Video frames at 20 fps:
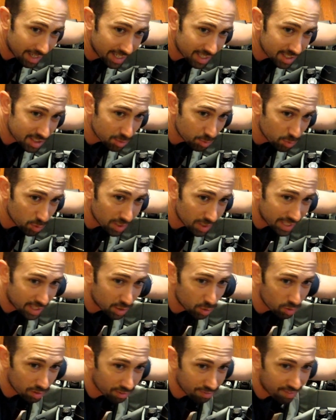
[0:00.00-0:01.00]
Get some really
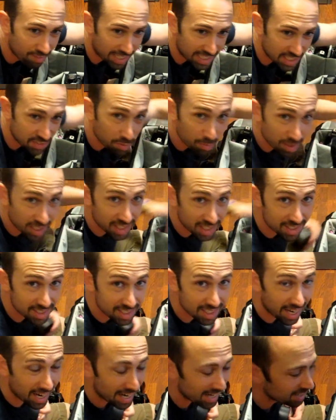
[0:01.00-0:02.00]
cool effects from the
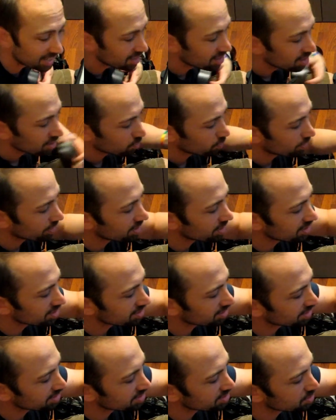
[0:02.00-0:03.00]
inside with this
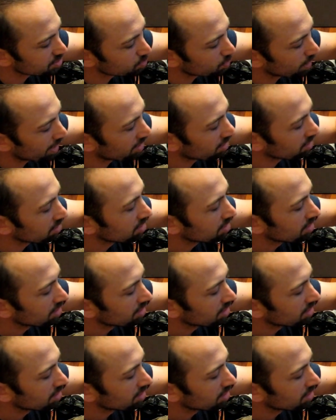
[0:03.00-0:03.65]
lens as well.